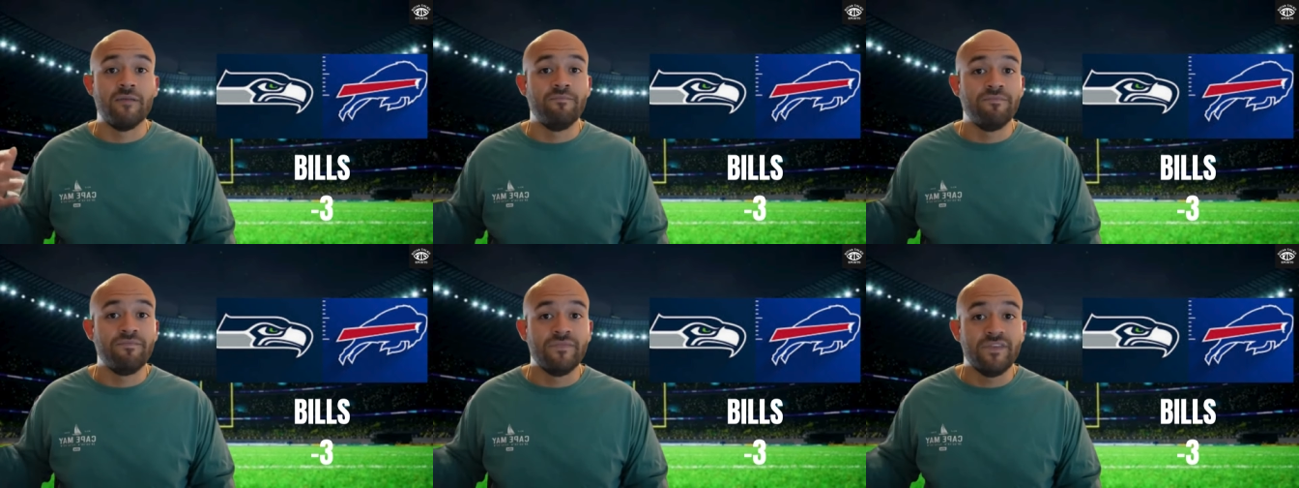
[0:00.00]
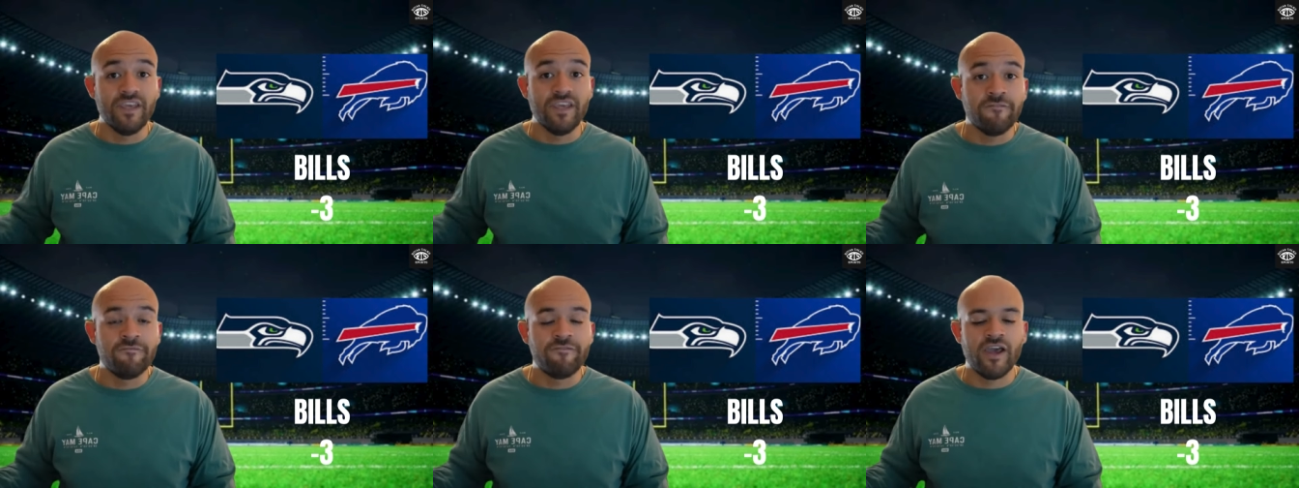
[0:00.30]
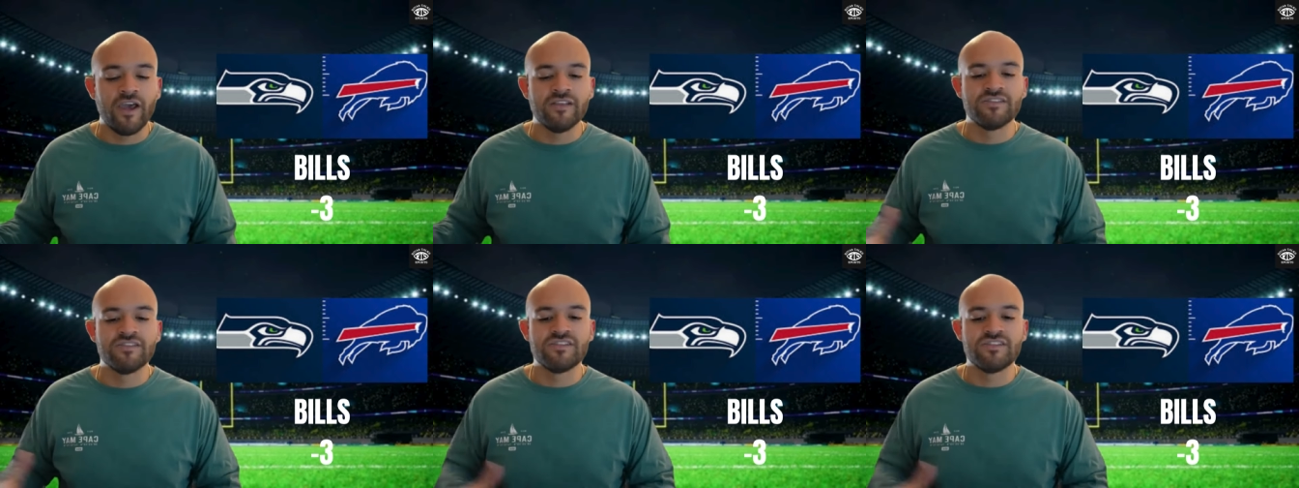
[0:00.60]

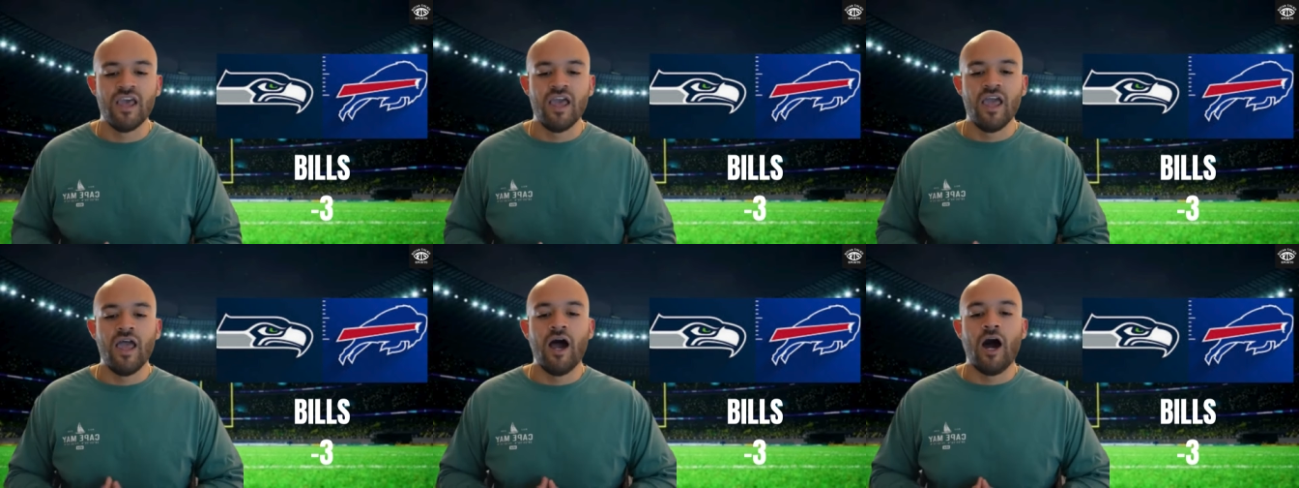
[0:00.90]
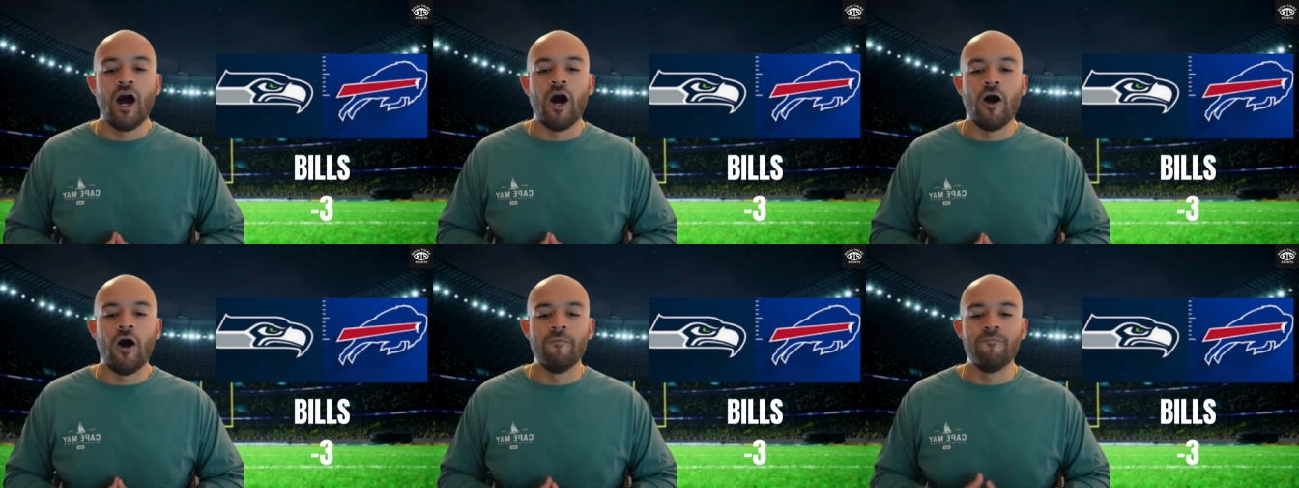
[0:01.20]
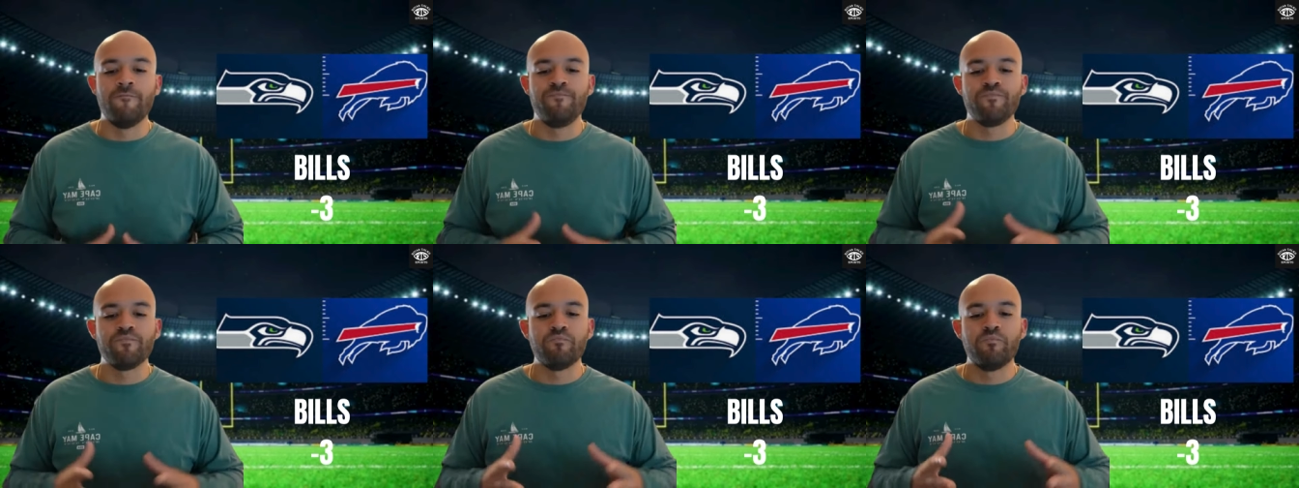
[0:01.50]
defense,
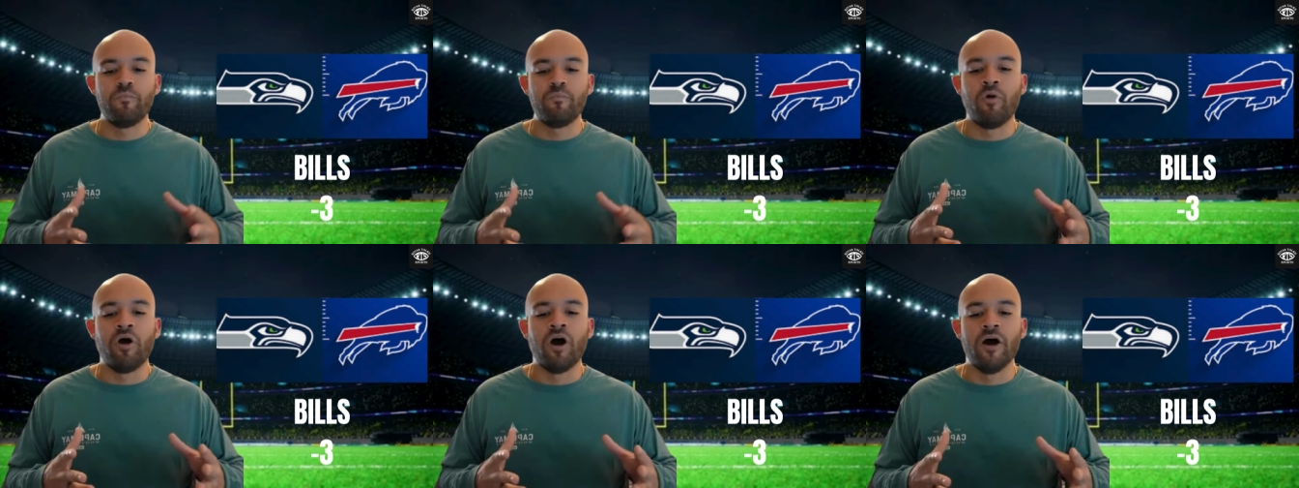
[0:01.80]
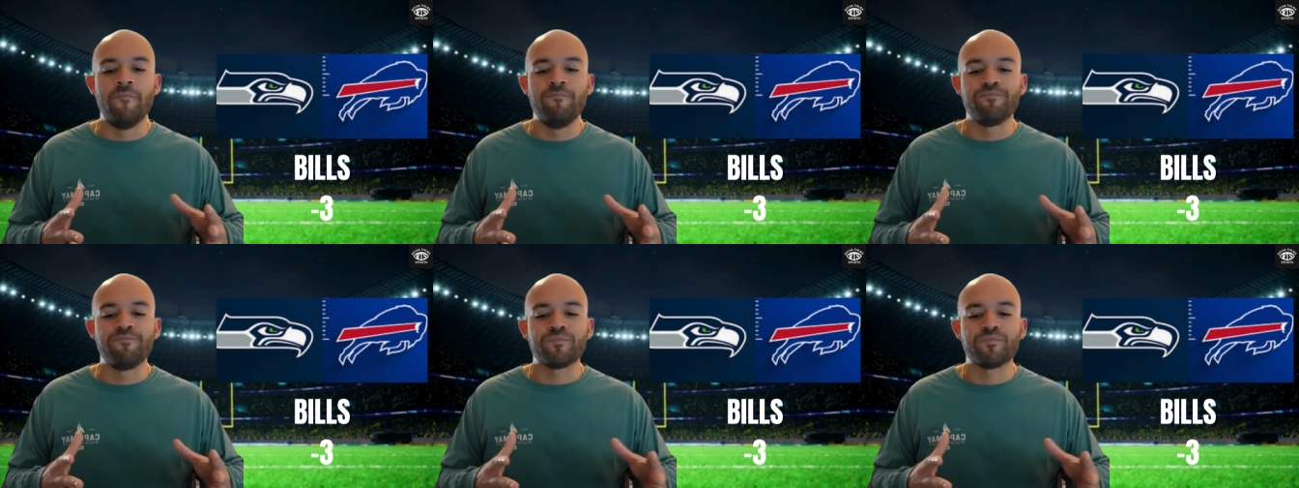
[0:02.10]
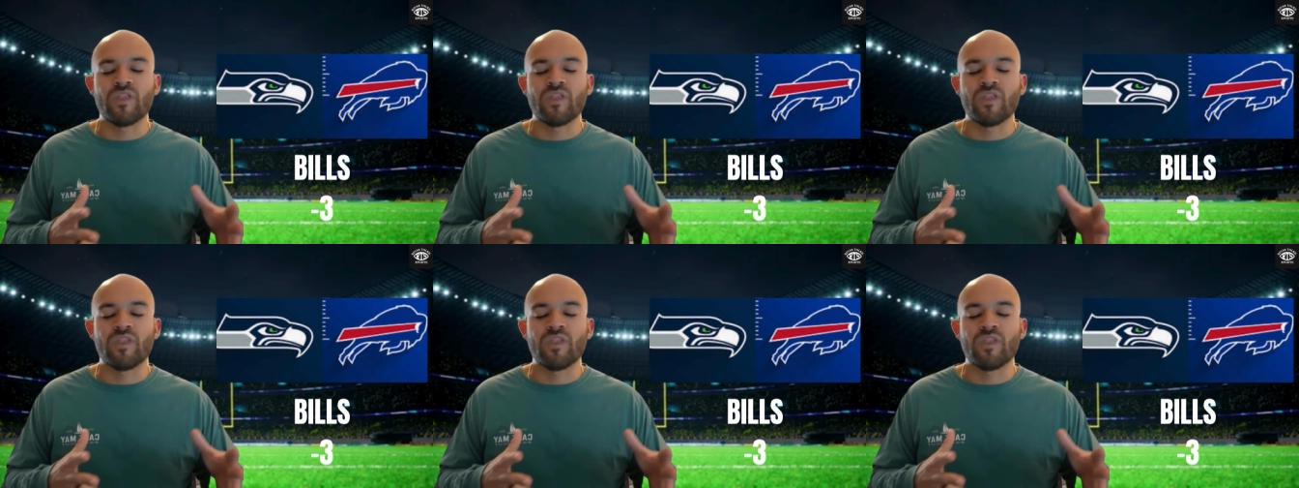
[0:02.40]
but